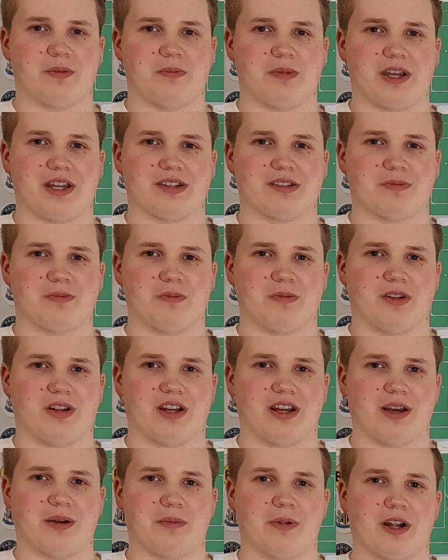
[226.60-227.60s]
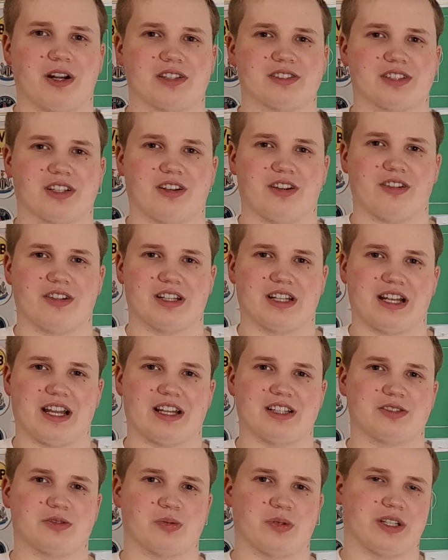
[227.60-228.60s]
beat Barcelona
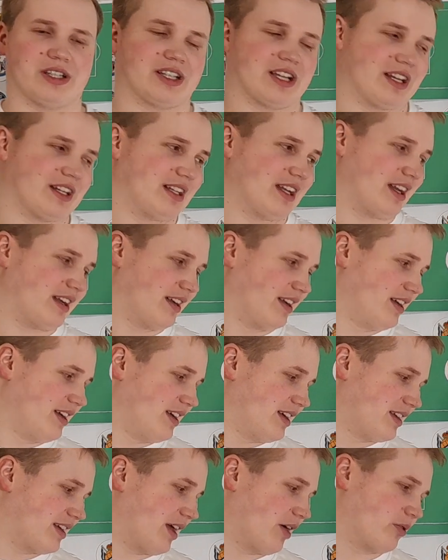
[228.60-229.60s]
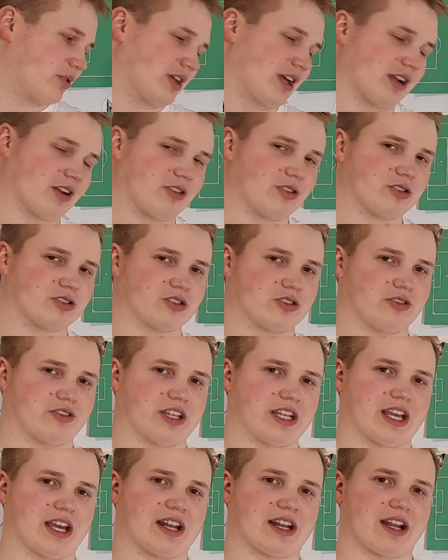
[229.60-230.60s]
last week, and then now they lose to
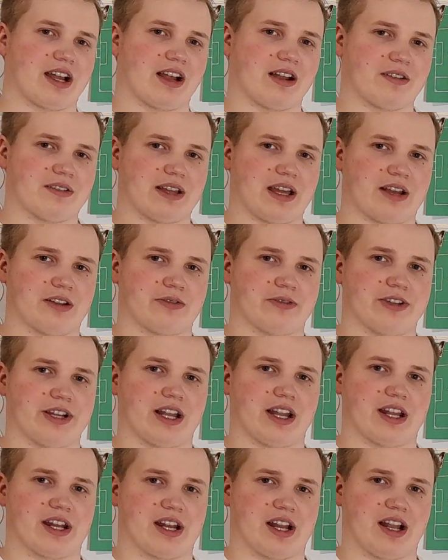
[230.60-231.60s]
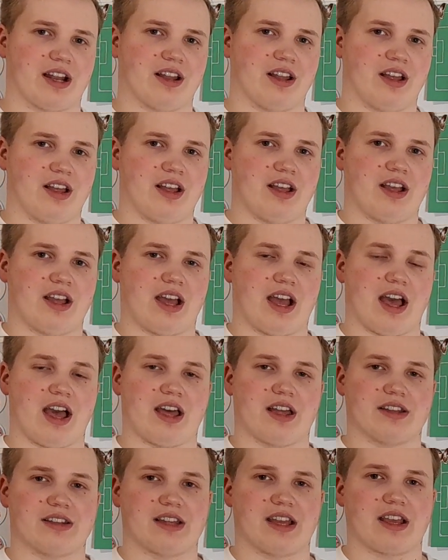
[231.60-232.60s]
Villarreal, and Villarreal,
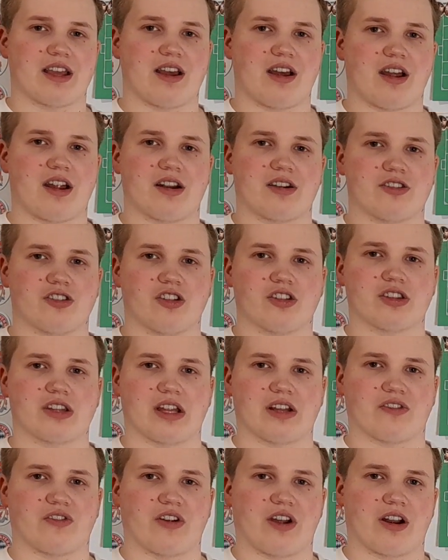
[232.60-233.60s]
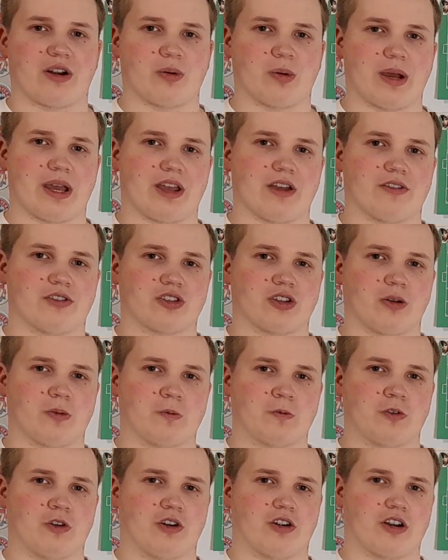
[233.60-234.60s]
they are not that far away of
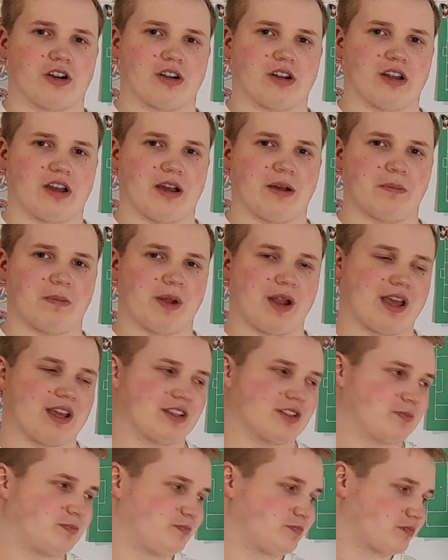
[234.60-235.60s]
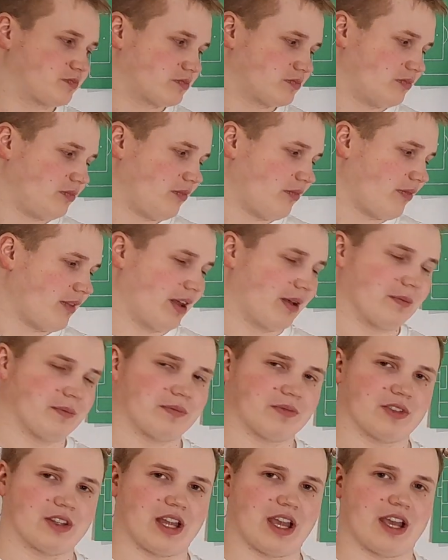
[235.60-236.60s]
top 4 place.
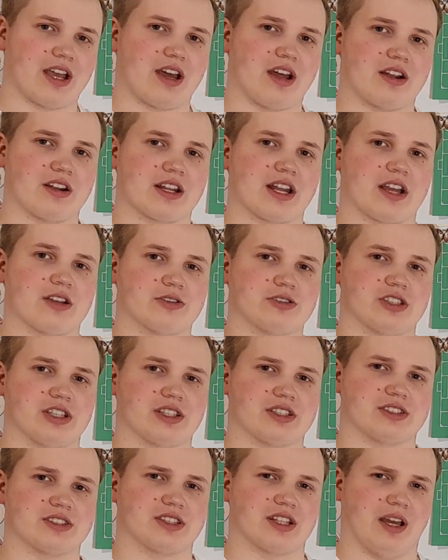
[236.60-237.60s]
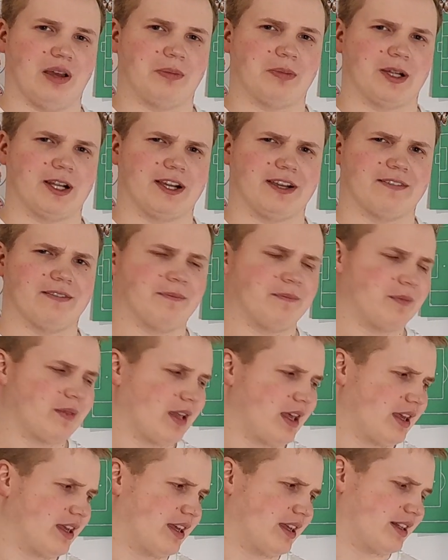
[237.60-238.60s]
They are now 6th, I believe,
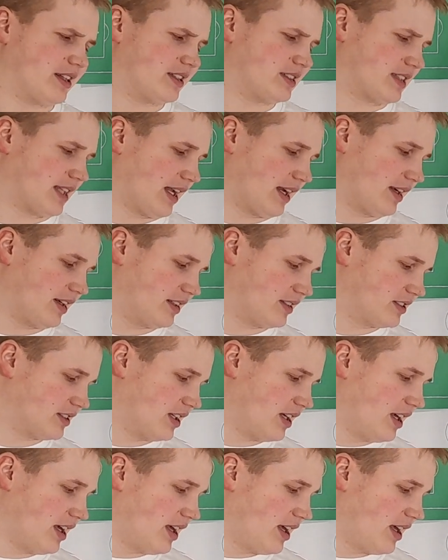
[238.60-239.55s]
in the standings.